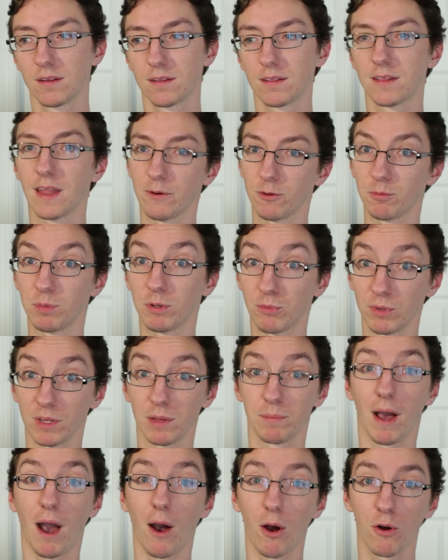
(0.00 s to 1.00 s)
That would be a
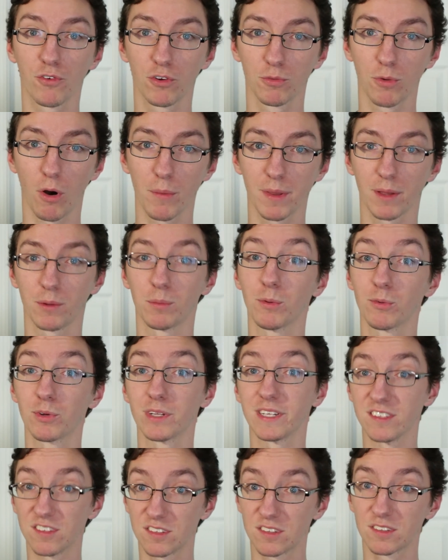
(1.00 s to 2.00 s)
really powerful moment. That would be a
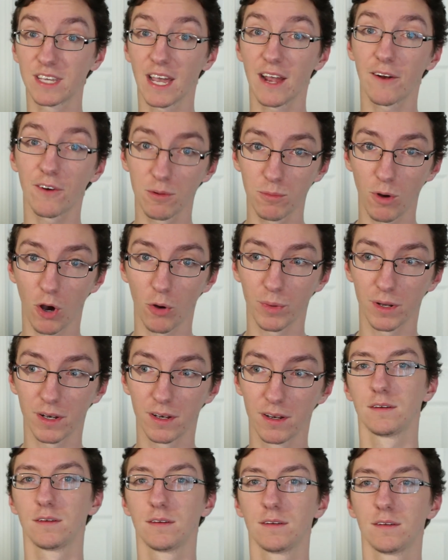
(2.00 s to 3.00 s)
really scary
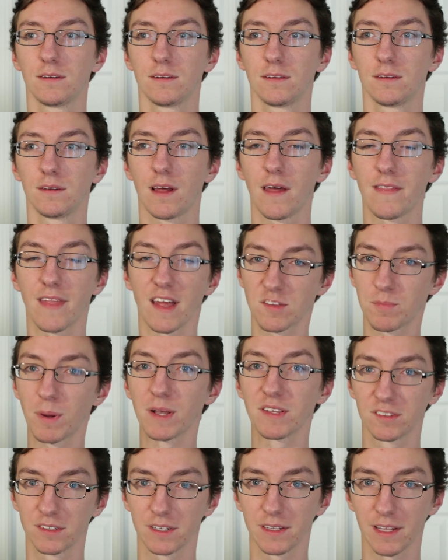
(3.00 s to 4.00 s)
moment. And that's
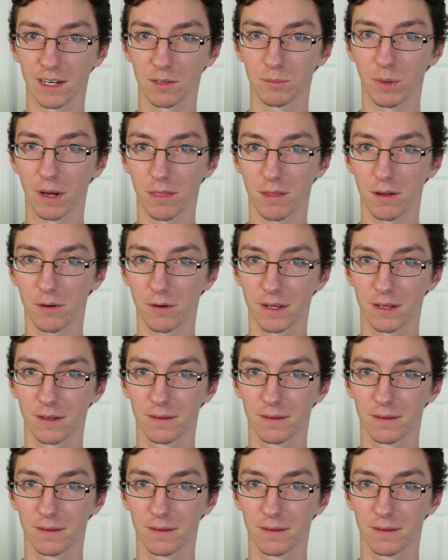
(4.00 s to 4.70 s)
basically the end of my theory.